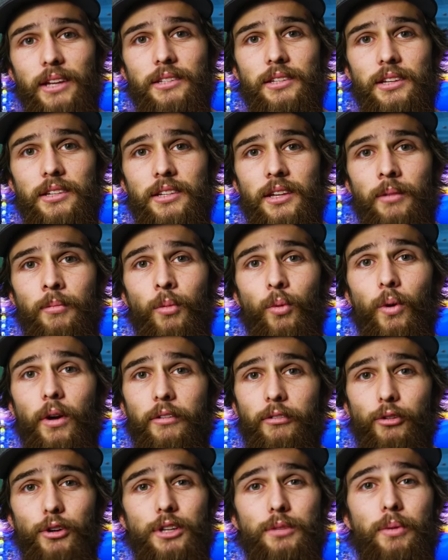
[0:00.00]
system, one
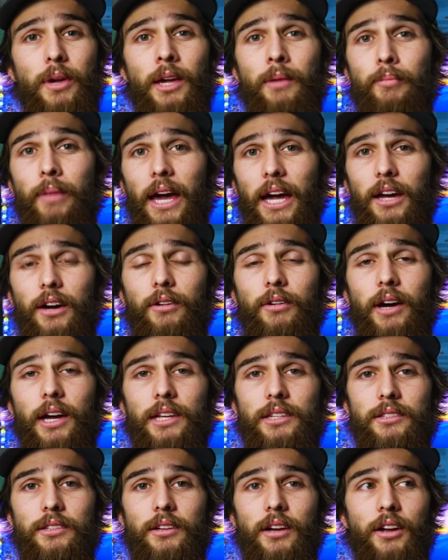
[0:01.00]
of which being Mac
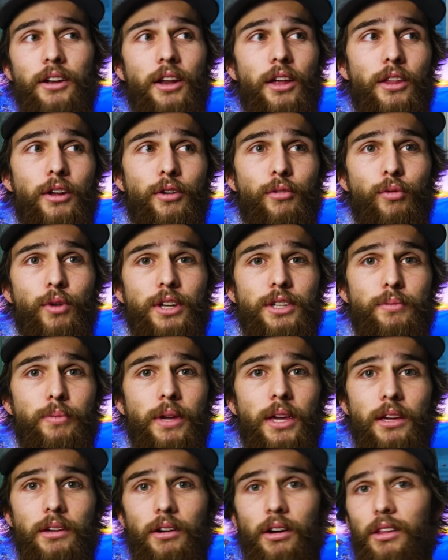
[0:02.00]
OS, another of which
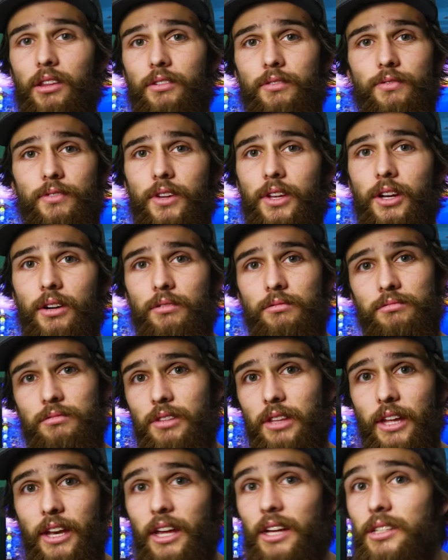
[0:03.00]
being all of you know
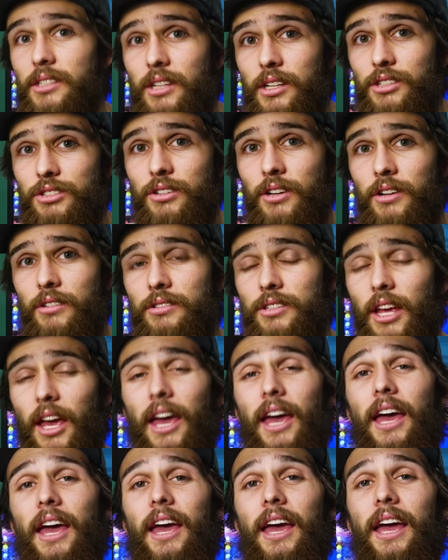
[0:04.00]
Linux distros,
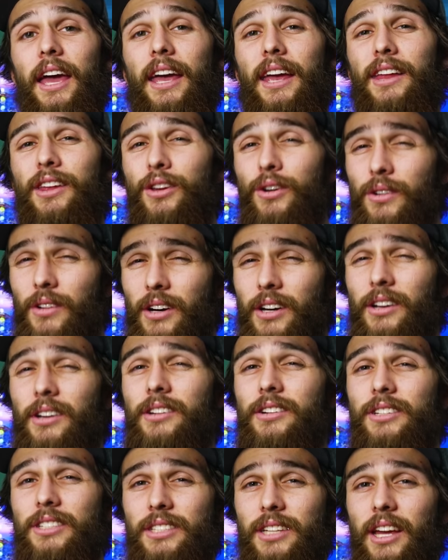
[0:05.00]
and you'll
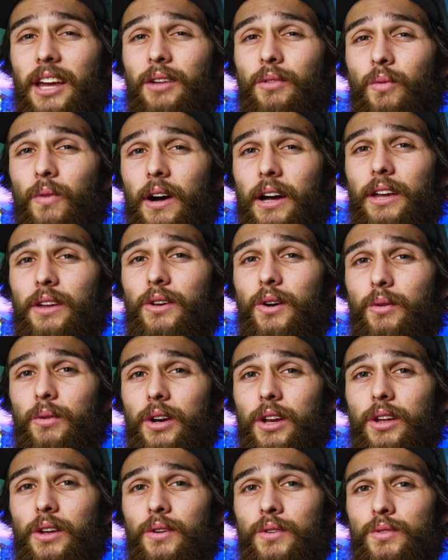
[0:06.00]
understand why you don't want
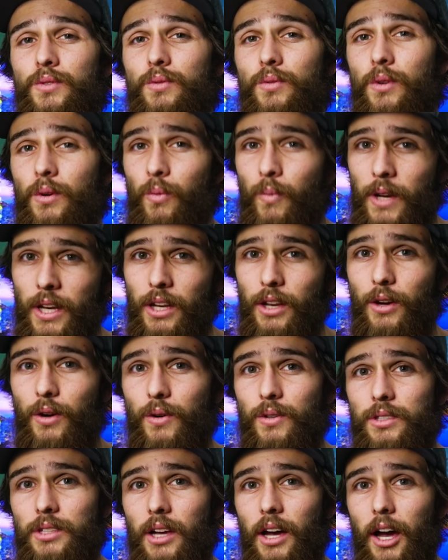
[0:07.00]
to use
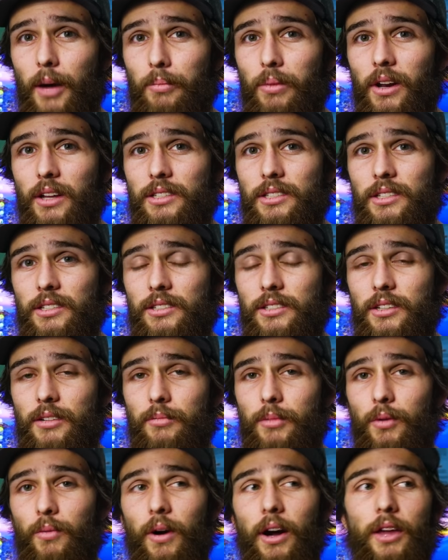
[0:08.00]
Windows operating system
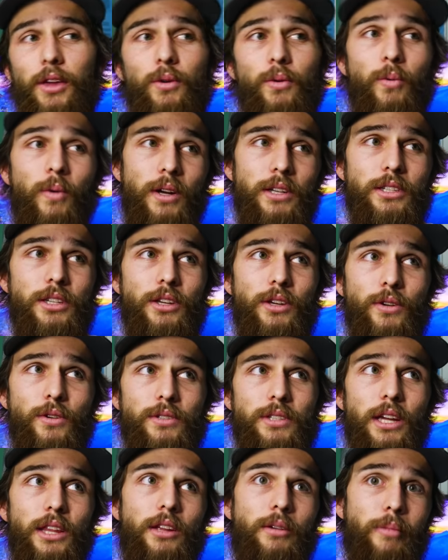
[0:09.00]
and why you want to
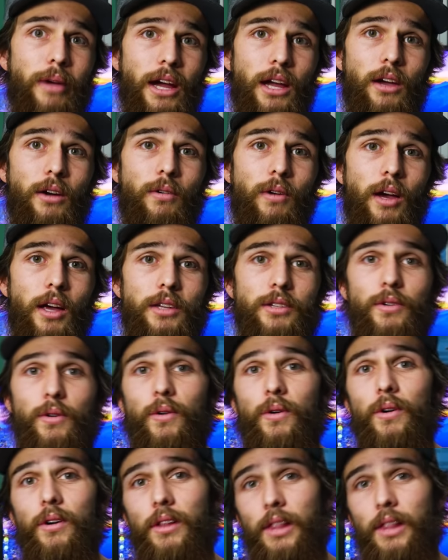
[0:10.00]
use either Mac OS or